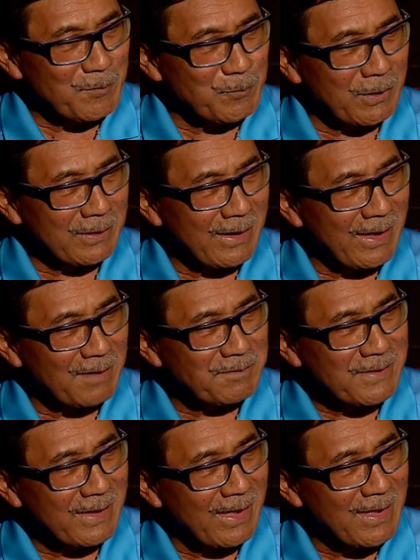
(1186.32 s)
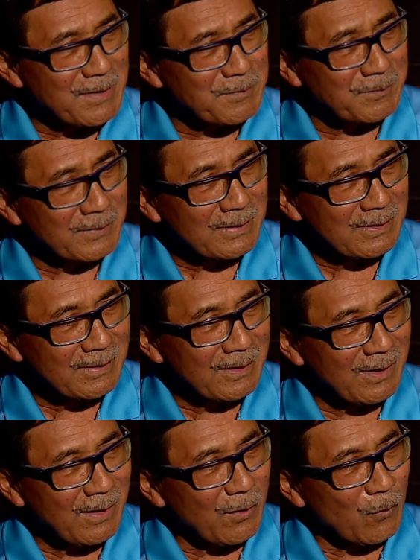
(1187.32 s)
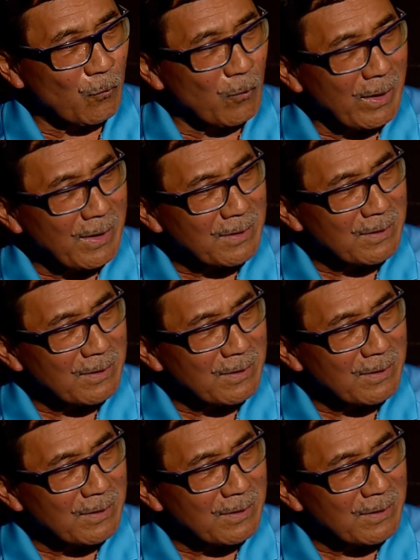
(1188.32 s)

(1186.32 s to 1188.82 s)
but I have time. Why